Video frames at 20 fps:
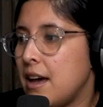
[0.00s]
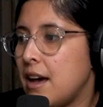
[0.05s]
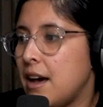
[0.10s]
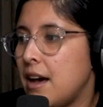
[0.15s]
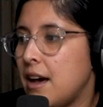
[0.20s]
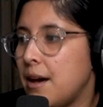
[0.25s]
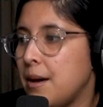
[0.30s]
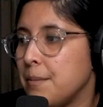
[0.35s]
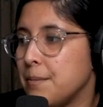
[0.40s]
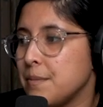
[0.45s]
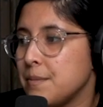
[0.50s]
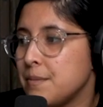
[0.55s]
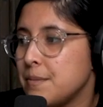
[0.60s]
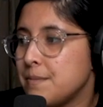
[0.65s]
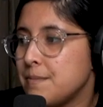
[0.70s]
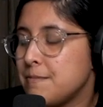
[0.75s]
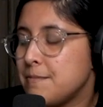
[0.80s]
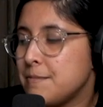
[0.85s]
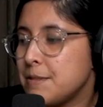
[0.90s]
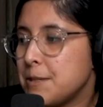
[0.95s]
Um,
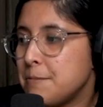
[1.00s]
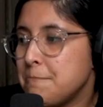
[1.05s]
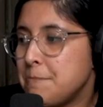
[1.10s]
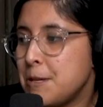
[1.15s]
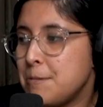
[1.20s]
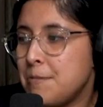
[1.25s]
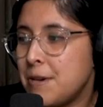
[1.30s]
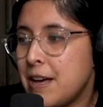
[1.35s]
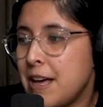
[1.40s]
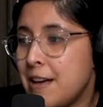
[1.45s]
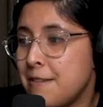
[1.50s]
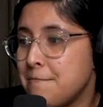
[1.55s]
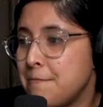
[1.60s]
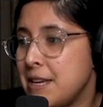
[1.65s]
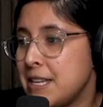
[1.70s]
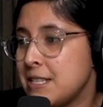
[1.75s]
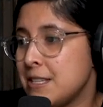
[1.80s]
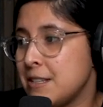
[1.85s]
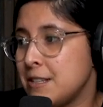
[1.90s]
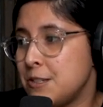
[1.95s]
some people have
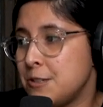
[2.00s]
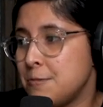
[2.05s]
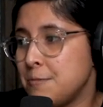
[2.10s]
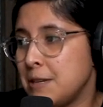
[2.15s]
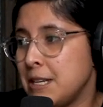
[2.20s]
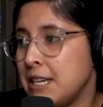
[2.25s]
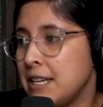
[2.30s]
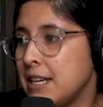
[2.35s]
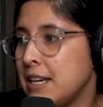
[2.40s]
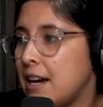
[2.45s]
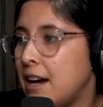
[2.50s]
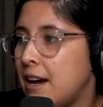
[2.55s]
messaged me